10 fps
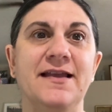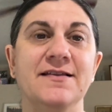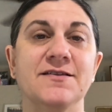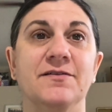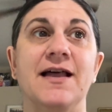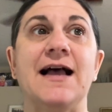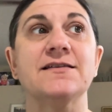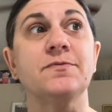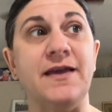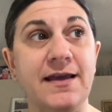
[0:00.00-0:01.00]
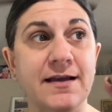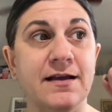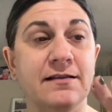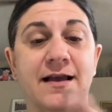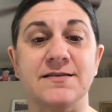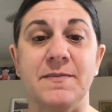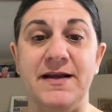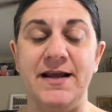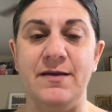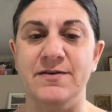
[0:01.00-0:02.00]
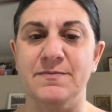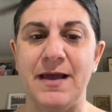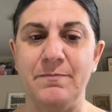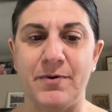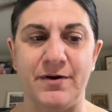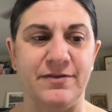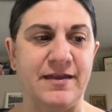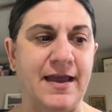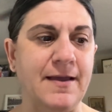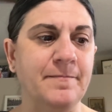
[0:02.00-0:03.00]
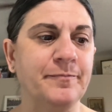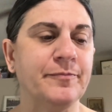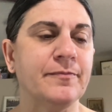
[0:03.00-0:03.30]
So last Monday was my birthday,